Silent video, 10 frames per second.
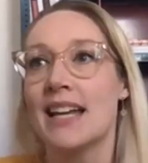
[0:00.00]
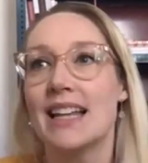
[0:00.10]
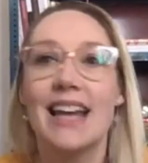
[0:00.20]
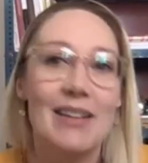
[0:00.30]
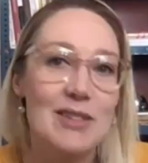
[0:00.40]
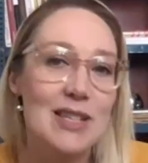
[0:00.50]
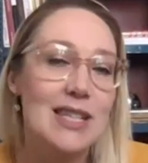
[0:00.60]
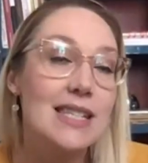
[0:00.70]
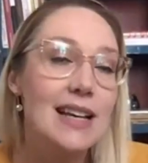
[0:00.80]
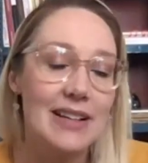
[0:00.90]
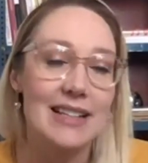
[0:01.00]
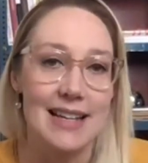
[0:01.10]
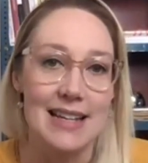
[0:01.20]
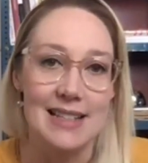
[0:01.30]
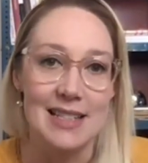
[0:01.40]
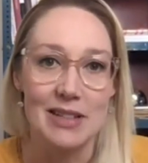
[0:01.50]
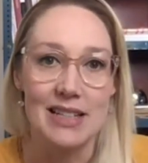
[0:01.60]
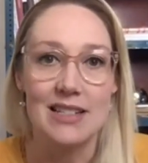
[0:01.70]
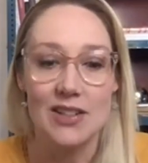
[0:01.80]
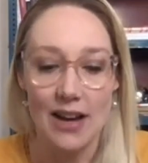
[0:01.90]
and that was so exciting to me
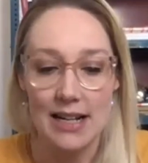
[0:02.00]
to try to